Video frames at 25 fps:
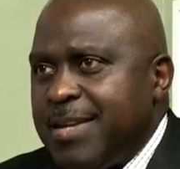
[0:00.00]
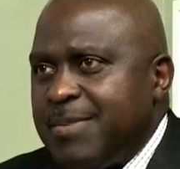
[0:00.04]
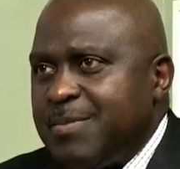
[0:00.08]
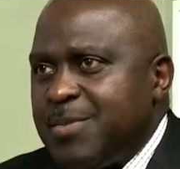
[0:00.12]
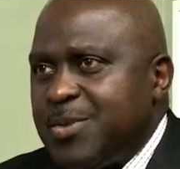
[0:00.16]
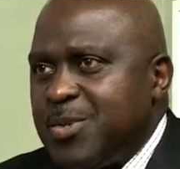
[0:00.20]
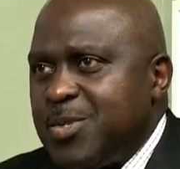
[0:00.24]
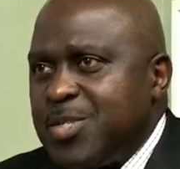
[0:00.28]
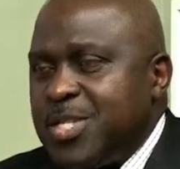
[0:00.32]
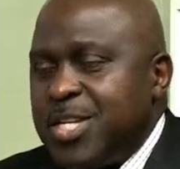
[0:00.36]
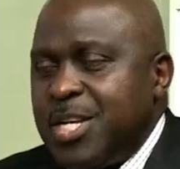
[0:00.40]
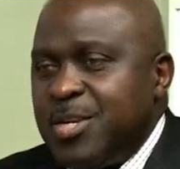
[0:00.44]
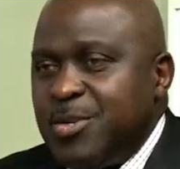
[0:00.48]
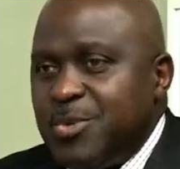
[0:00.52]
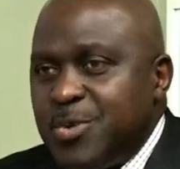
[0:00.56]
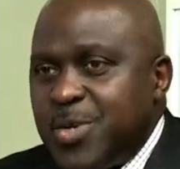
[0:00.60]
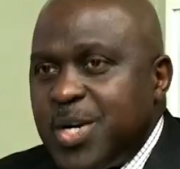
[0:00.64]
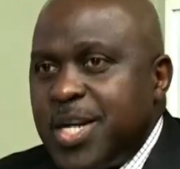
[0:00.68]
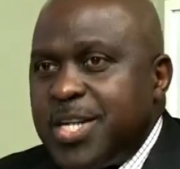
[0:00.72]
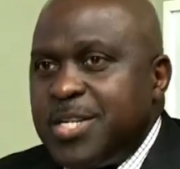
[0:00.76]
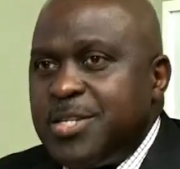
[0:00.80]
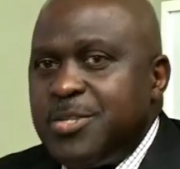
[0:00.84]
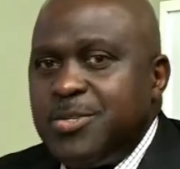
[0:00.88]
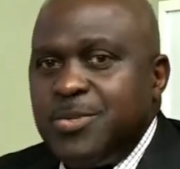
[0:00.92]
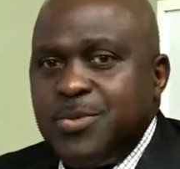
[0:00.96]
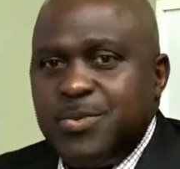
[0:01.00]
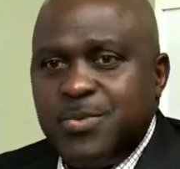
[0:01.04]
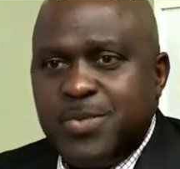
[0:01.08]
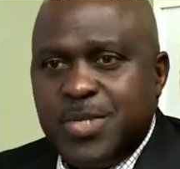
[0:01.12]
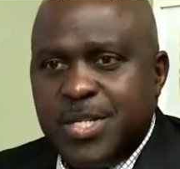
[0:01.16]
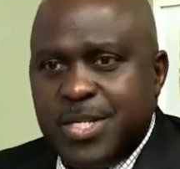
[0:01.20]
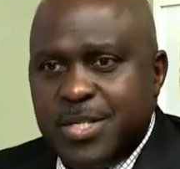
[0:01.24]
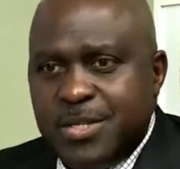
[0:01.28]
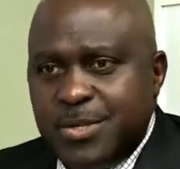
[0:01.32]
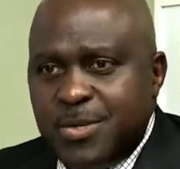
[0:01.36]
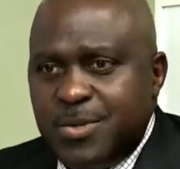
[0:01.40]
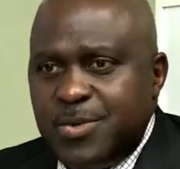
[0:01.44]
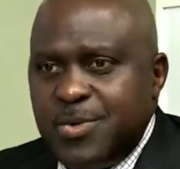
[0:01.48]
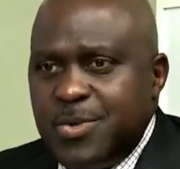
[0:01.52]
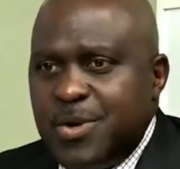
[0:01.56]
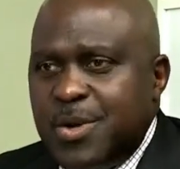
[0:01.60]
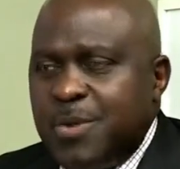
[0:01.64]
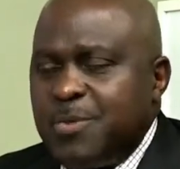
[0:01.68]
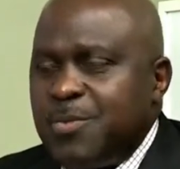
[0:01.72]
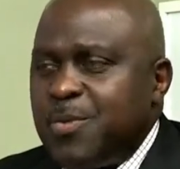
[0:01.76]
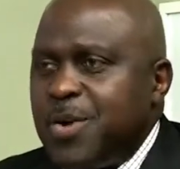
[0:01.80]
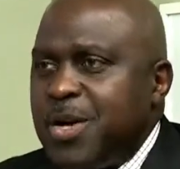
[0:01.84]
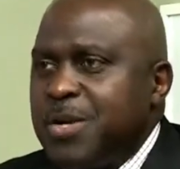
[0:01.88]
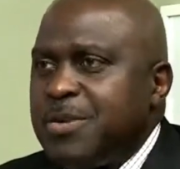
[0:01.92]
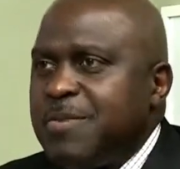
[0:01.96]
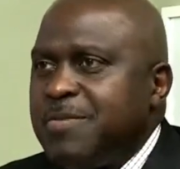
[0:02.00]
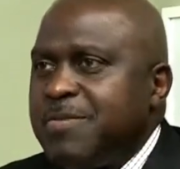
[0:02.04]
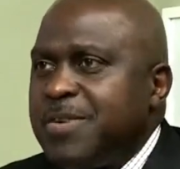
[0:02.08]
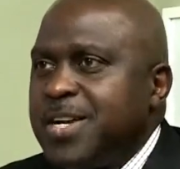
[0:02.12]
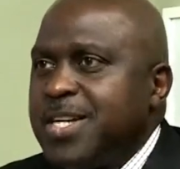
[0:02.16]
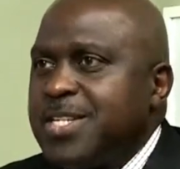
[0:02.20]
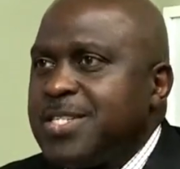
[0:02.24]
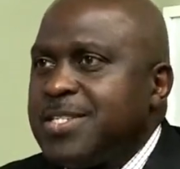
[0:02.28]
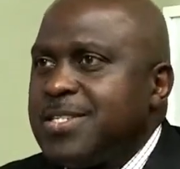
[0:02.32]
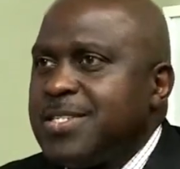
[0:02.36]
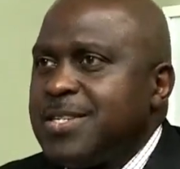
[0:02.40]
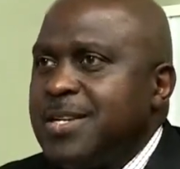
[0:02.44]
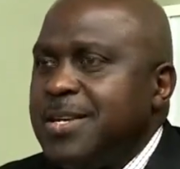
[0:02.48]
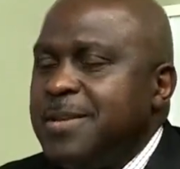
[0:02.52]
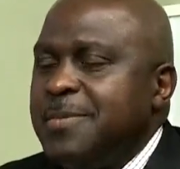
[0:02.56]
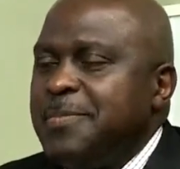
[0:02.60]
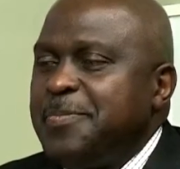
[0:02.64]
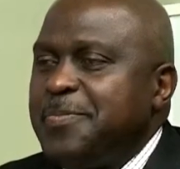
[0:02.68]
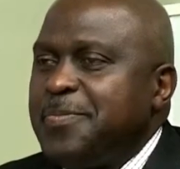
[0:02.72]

because they look at you, they know you are one of us.